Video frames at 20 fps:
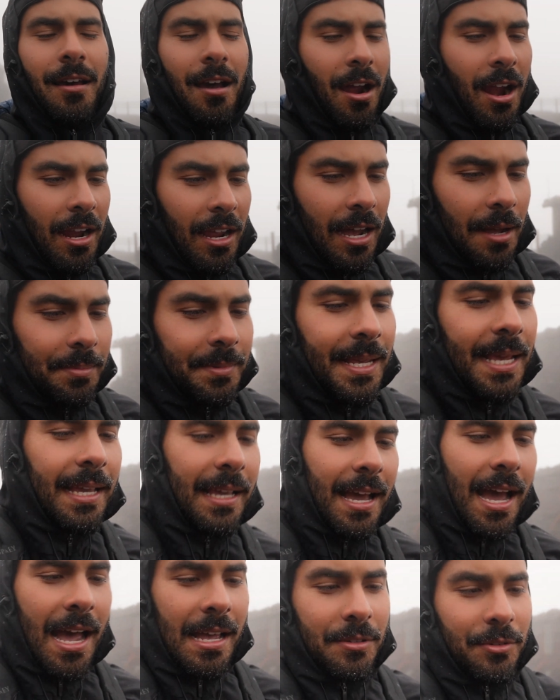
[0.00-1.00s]
right, update
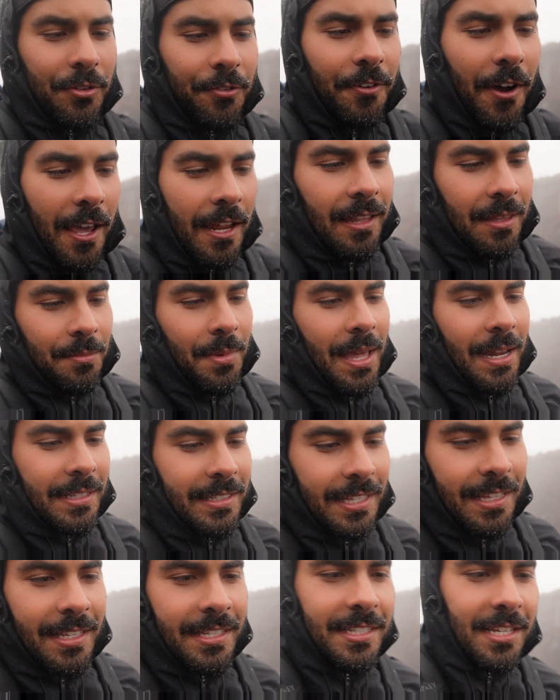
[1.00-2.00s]
guys, we finally made it
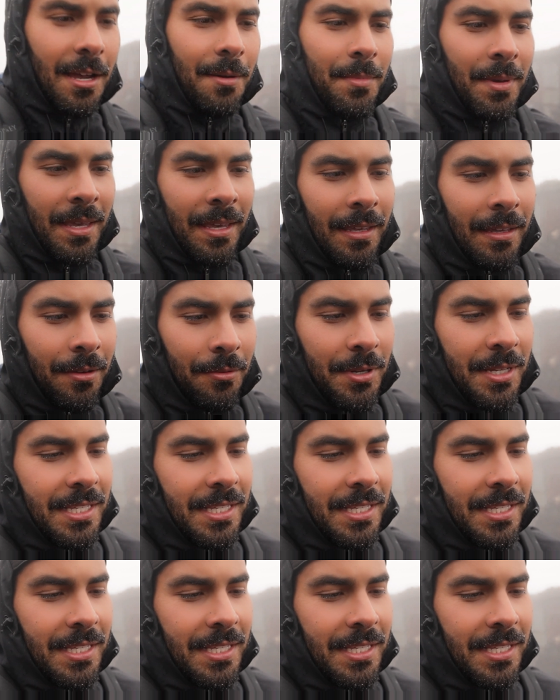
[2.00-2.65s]
to the summit. We